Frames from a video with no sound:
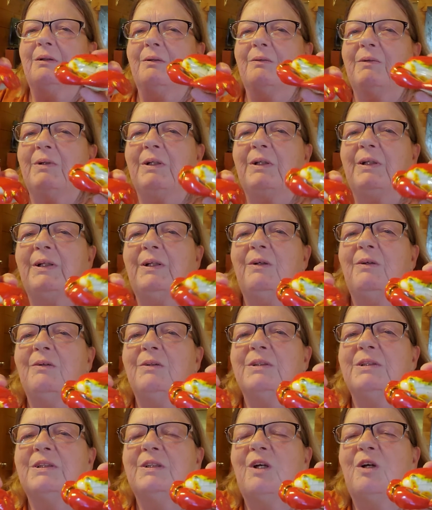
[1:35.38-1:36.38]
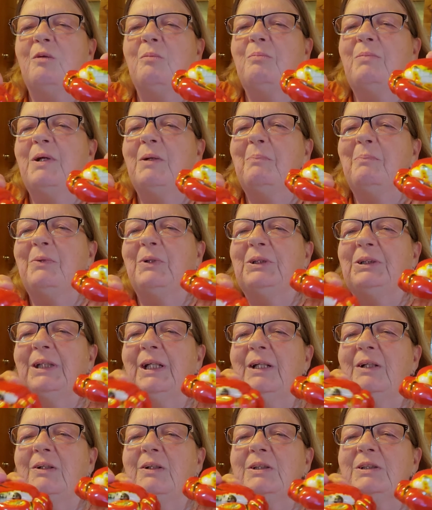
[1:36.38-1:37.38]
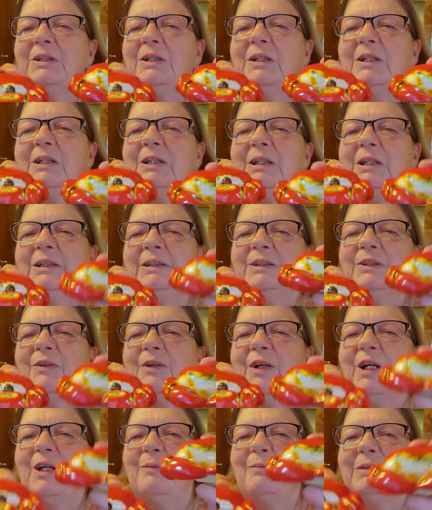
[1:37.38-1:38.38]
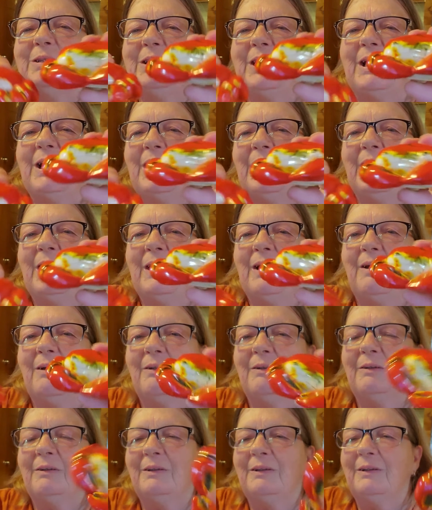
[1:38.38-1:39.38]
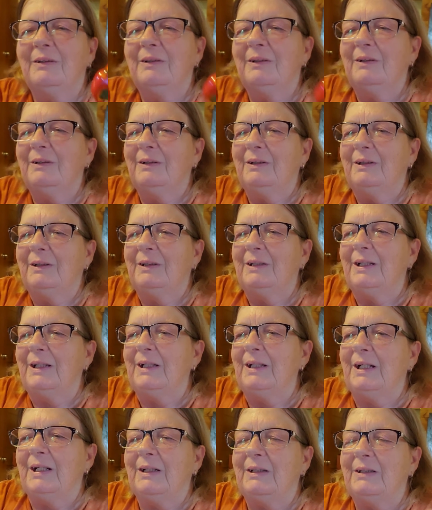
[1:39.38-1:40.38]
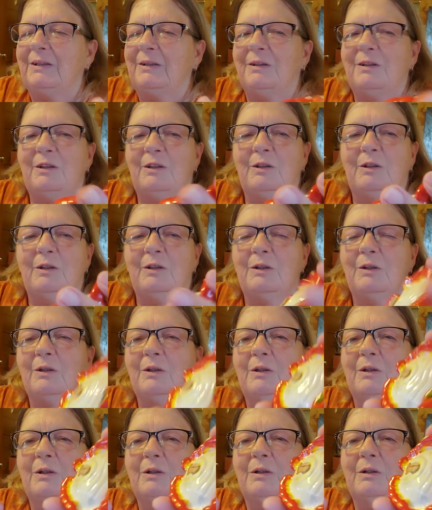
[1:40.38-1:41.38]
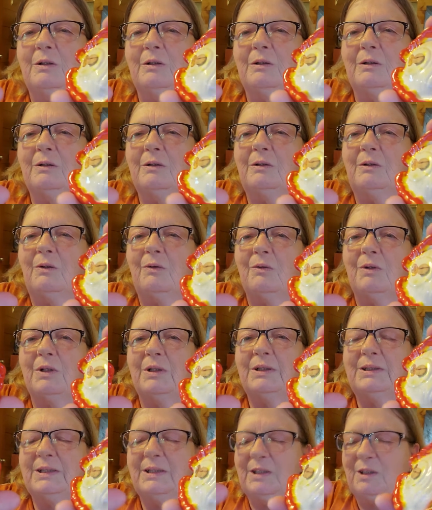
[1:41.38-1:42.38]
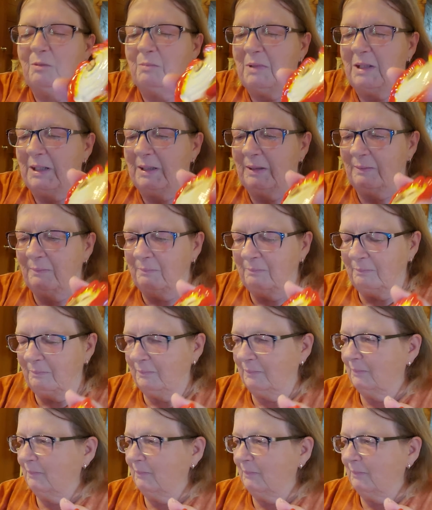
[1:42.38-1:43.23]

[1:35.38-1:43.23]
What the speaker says: really old salt and pepper shakers. Look at these crabs. Yeah. And they got the corks in the bottom.